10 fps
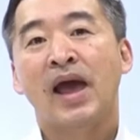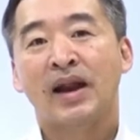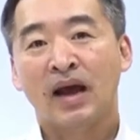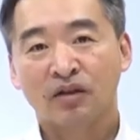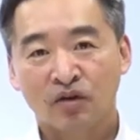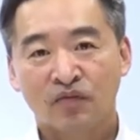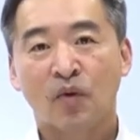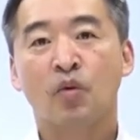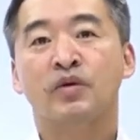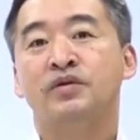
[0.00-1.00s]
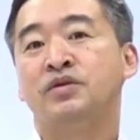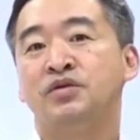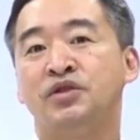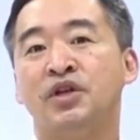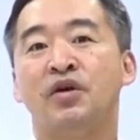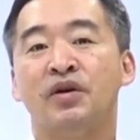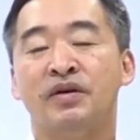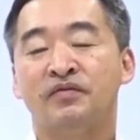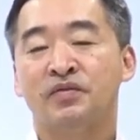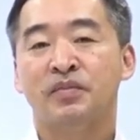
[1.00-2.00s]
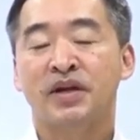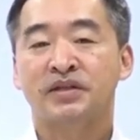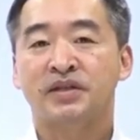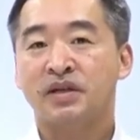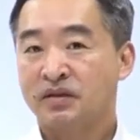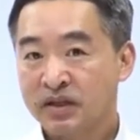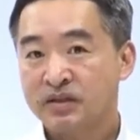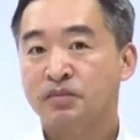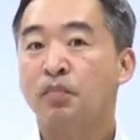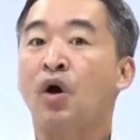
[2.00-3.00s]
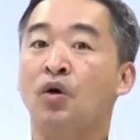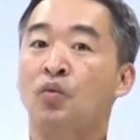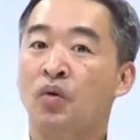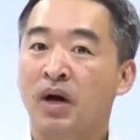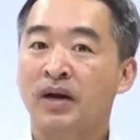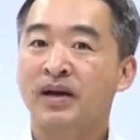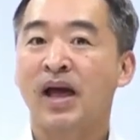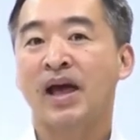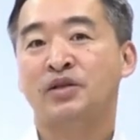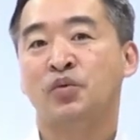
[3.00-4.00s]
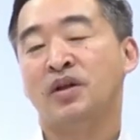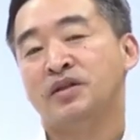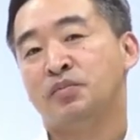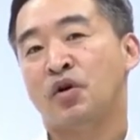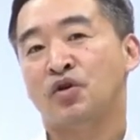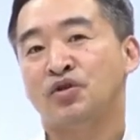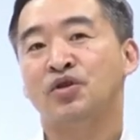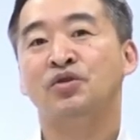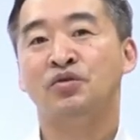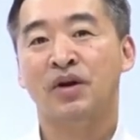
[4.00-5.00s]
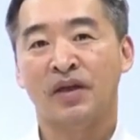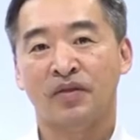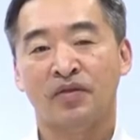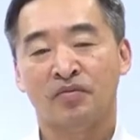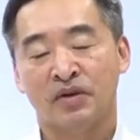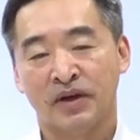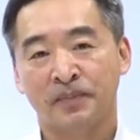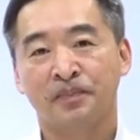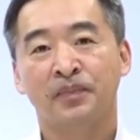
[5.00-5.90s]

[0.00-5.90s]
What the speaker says: and I look forward to sharing information in this part 1 as well as part 2 and 3.